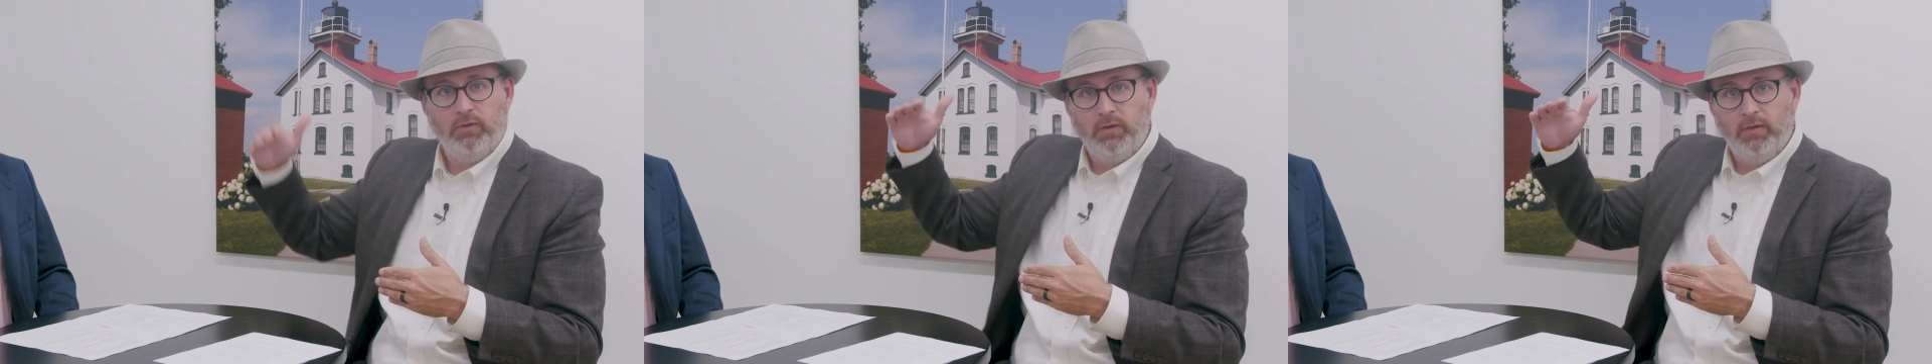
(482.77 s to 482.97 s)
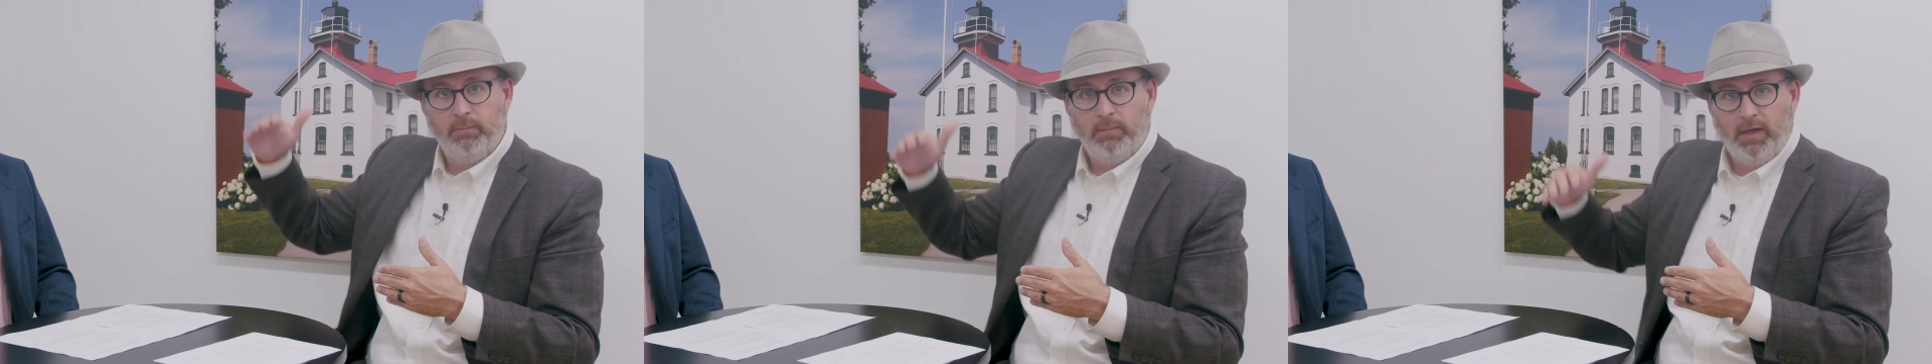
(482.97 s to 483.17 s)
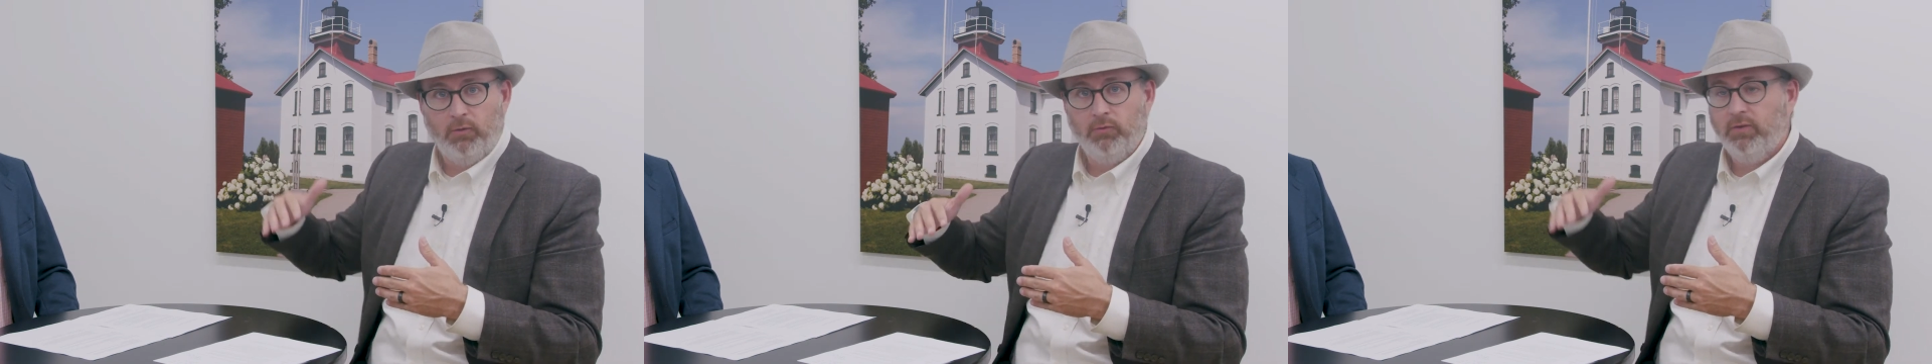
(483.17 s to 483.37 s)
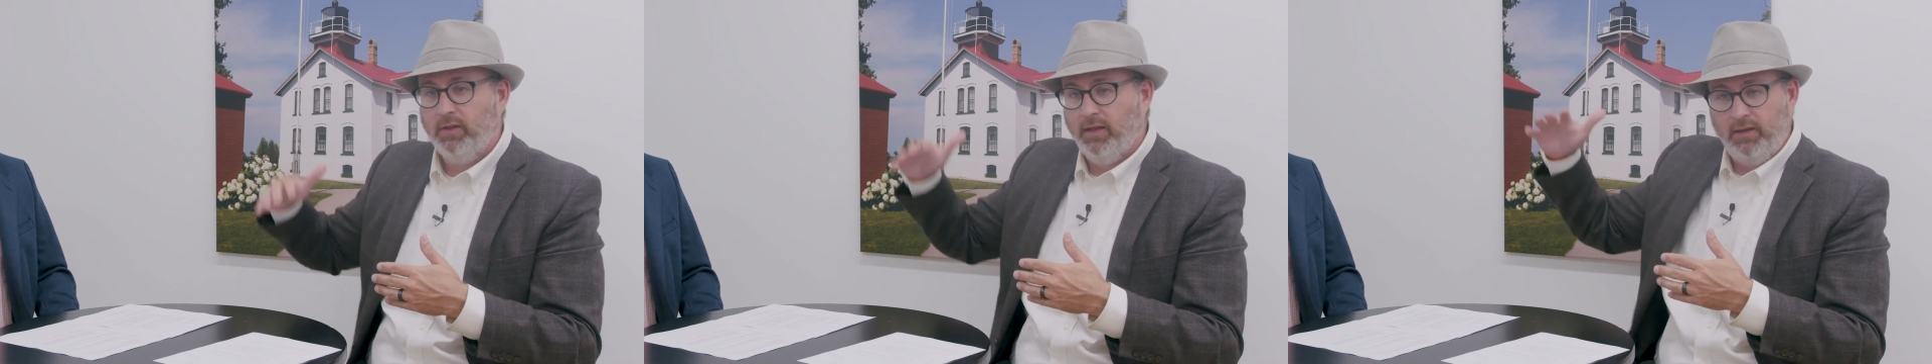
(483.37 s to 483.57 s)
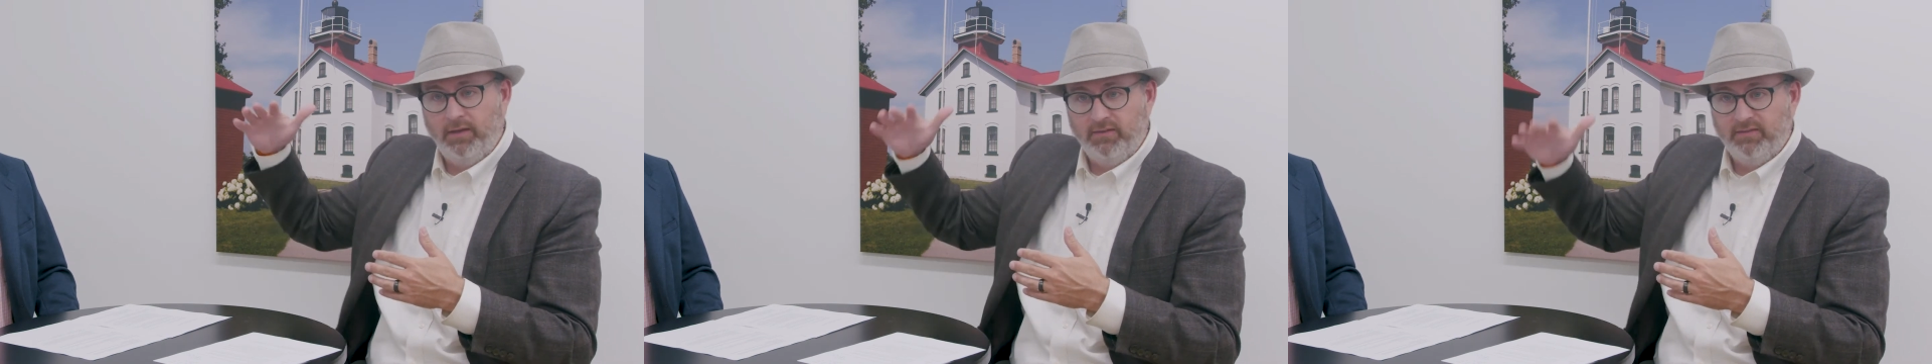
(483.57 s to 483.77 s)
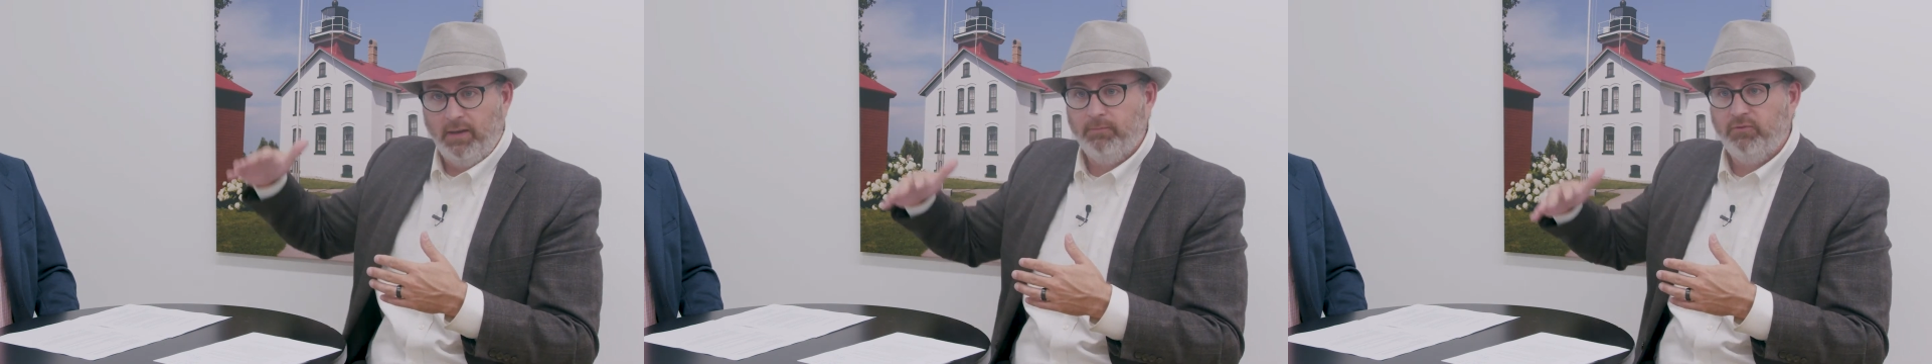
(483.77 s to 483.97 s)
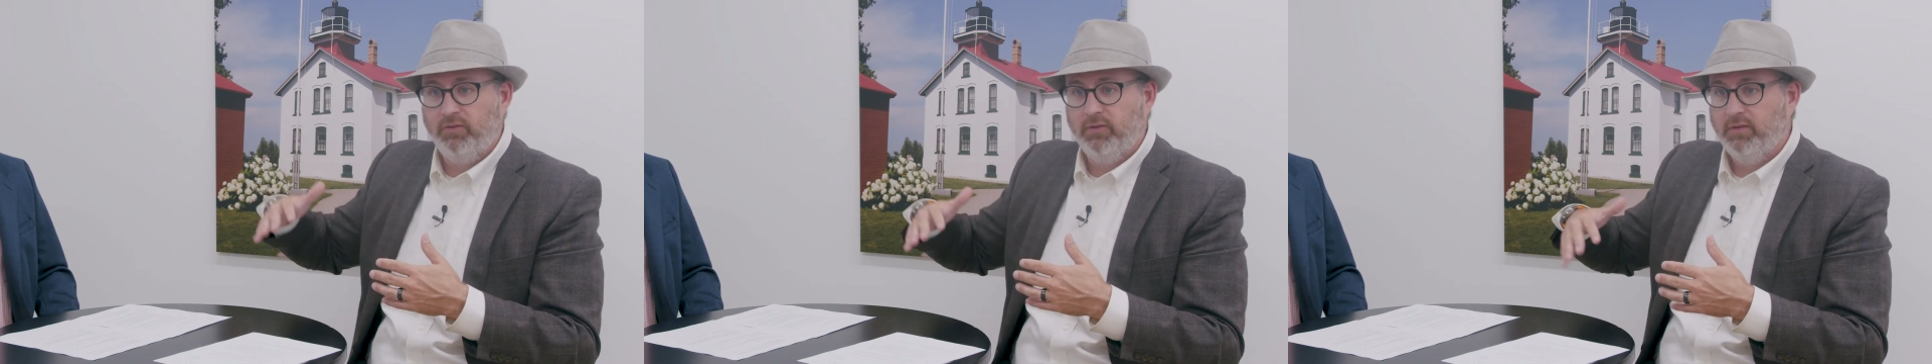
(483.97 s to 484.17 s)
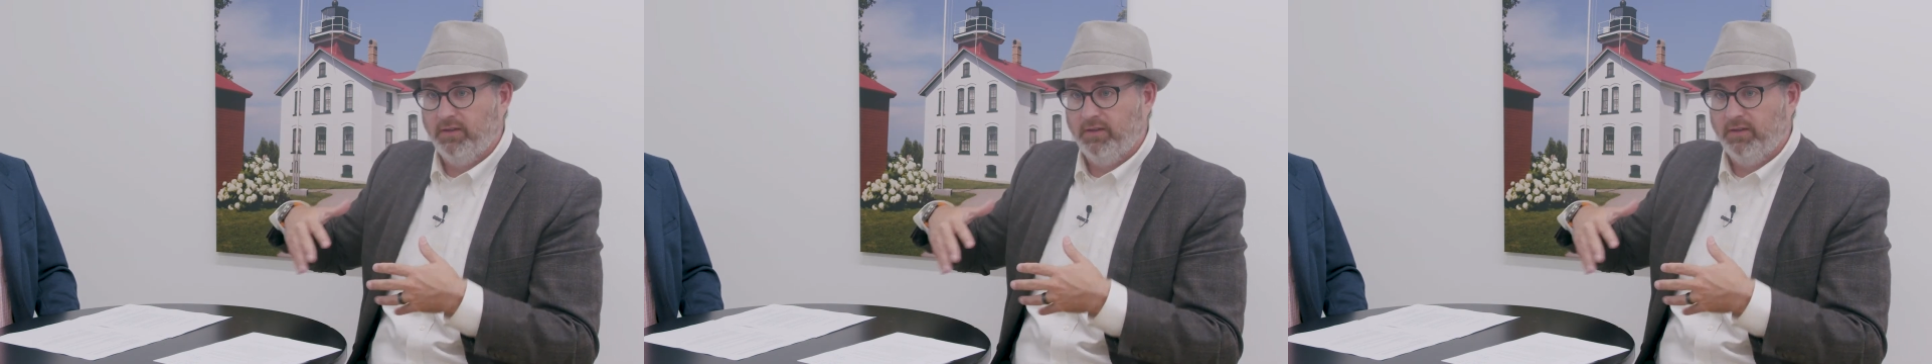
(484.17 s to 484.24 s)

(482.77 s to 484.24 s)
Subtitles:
the amount, that exemption.